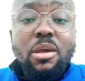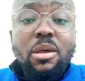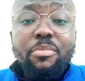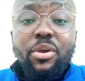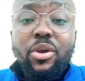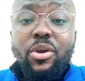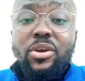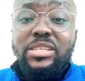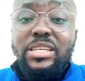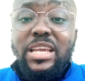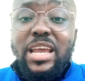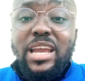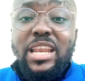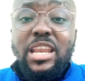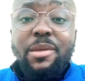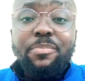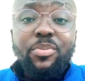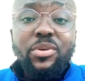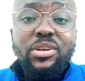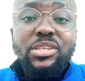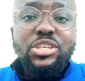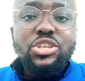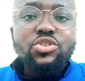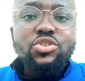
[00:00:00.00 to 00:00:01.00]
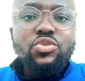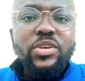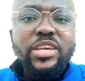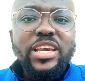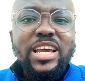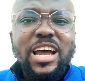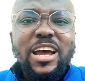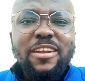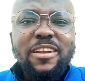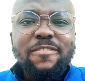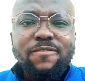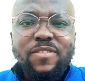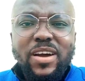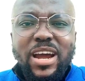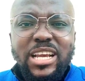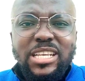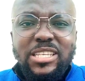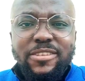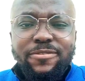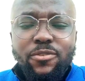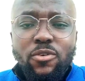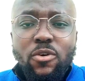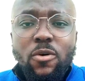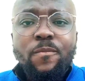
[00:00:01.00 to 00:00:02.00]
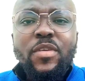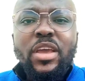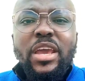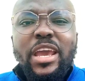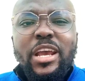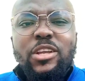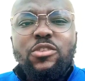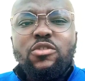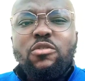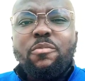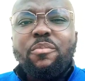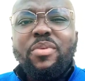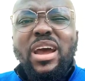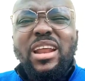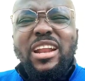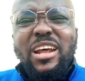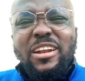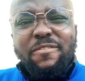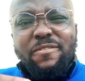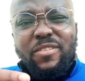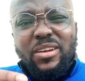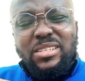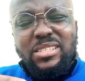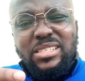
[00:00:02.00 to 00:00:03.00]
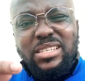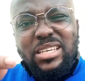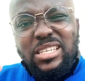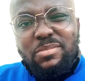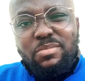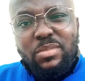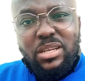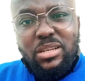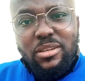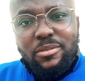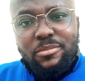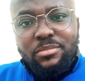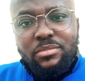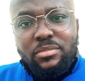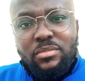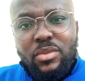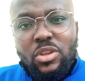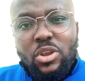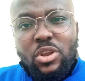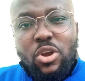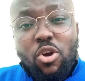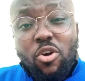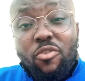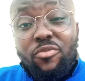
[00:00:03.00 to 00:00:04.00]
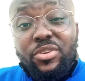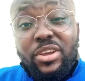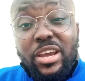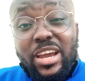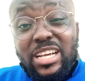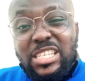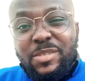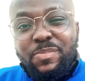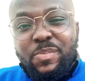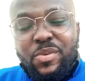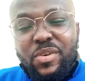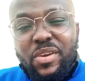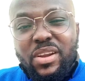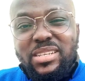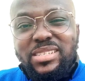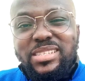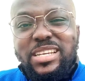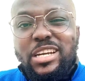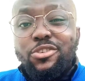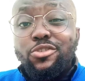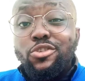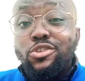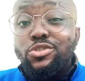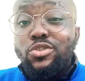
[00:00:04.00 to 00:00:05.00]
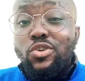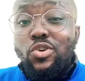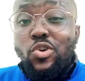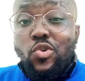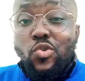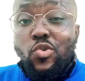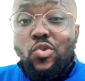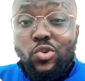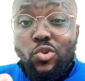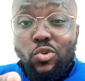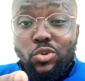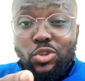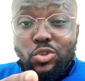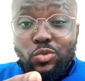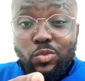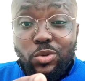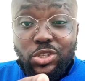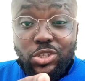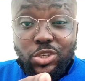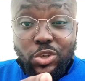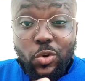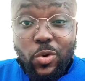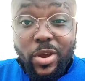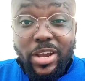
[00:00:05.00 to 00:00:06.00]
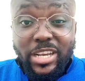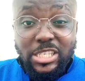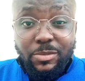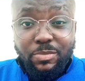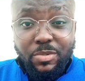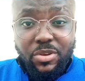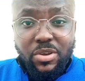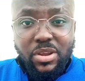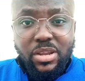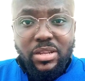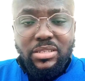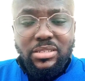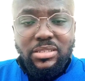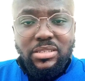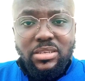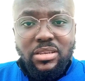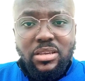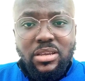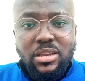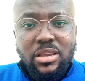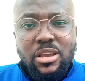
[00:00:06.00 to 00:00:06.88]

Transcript: because any person you get advice for, it will be an advertisement of their experience that does not connote with your experience.